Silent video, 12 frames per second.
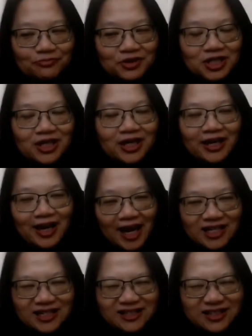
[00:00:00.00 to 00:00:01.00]
to
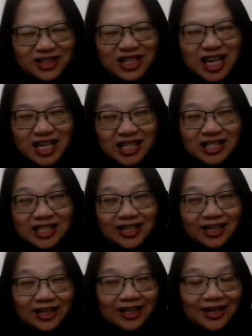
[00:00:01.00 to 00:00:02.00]
connect, is
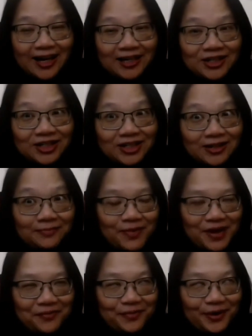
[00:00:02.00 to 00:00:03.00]
a connection a
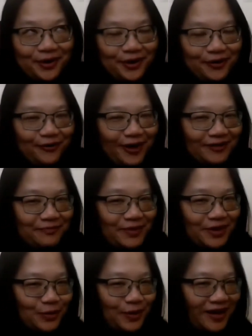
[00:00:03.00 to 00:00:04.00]
big part of it
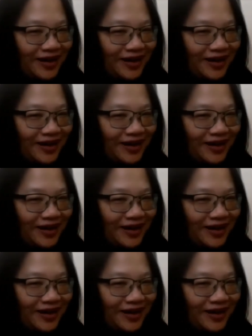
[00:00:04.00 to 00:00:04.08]
between?